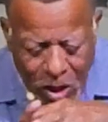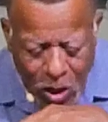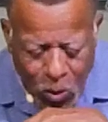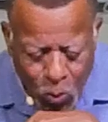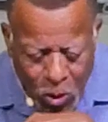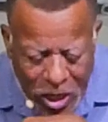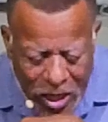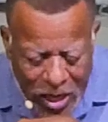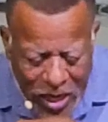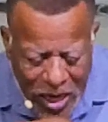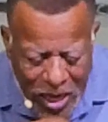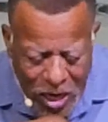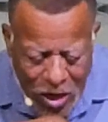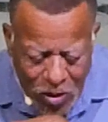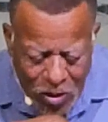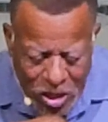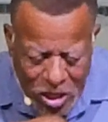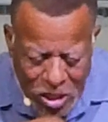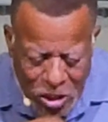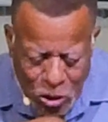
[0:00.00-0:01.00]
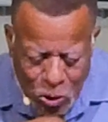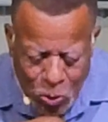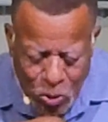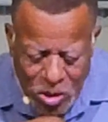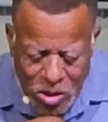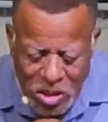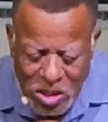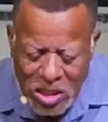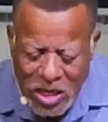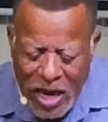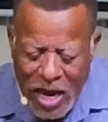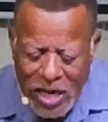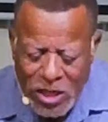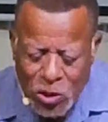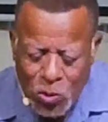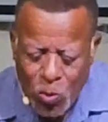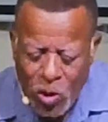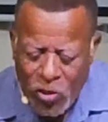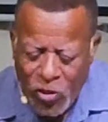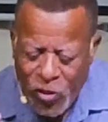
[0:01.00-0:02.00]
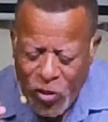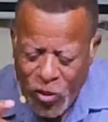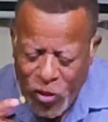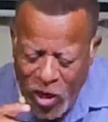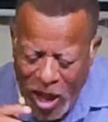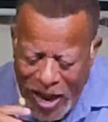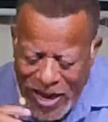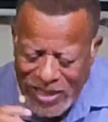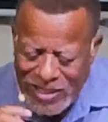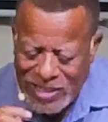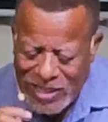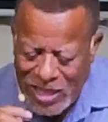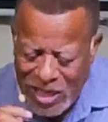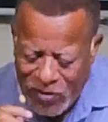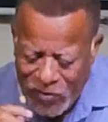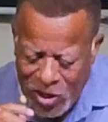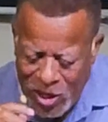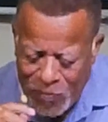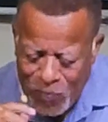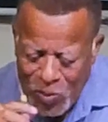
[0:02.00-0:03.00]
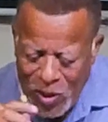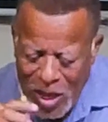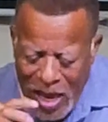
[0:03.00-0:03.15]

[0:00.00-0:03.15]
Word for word: We enter into His gates with thanksgiving